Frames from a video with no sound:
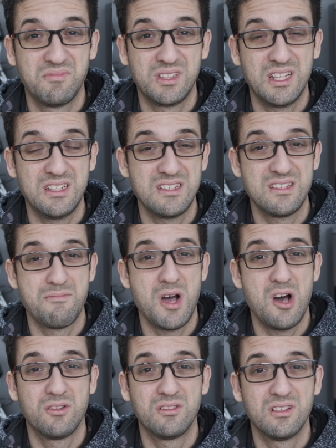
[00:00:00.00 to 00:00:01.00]
That is
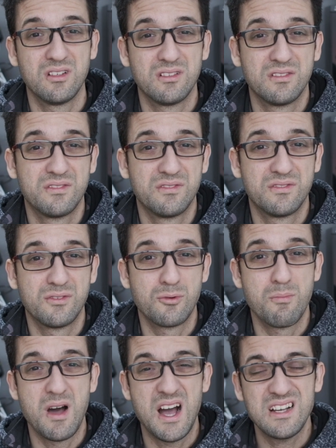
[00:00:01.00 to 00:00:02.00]
about
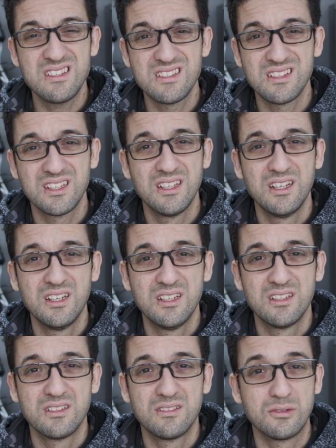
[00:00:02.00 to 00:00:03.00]
$4
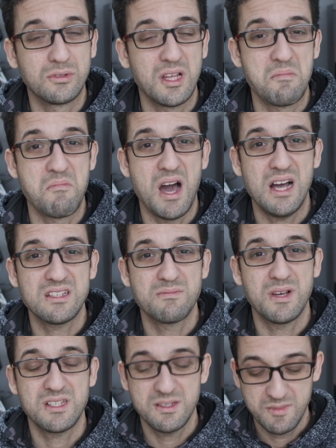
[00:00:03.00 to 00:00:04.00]
to $10
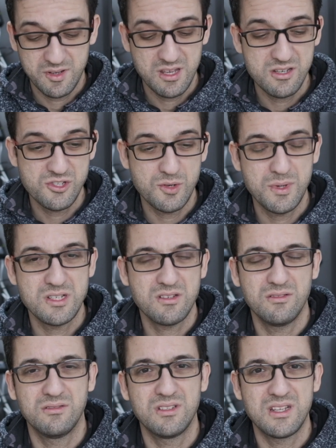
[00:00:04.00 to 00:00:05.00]
maximum here in Japan.
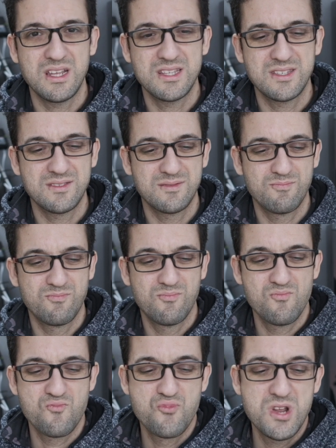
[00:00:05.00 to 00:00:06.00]
So it's
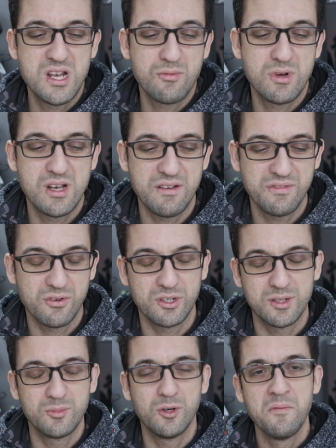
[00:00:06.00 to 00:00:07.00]
really, really
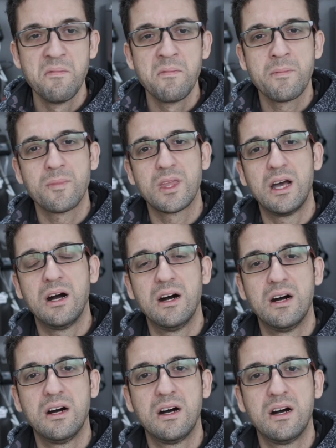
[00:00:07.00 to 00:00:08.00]
affordable.
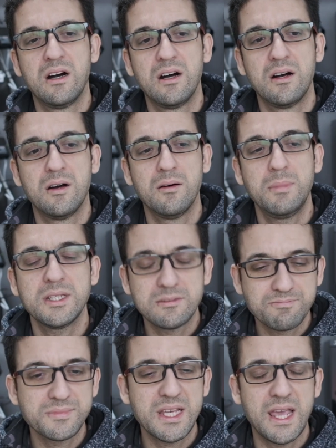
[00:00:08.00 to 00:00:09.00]
But
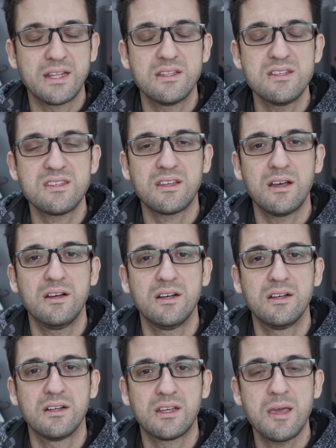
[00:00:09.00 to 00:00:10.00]
again, this
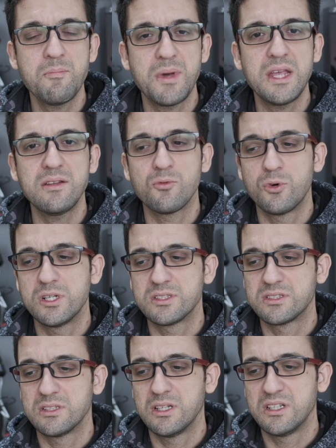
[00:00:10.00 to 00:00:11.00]
campaign
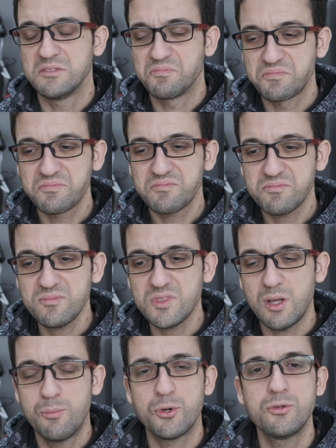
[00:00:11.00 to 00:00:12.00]
was
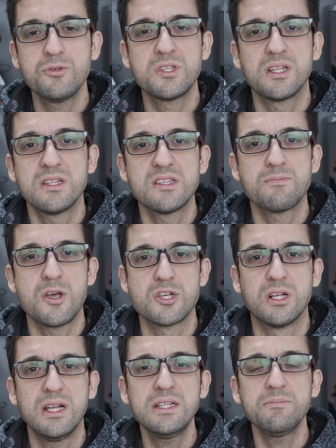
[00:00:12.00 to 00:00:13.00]
producing this
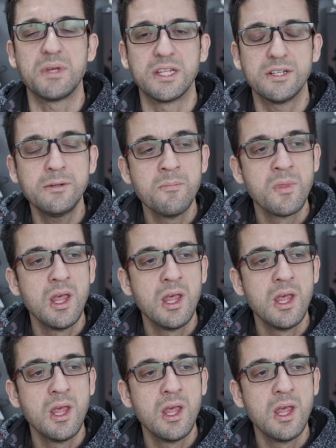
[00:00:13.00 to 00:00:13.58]
special light meter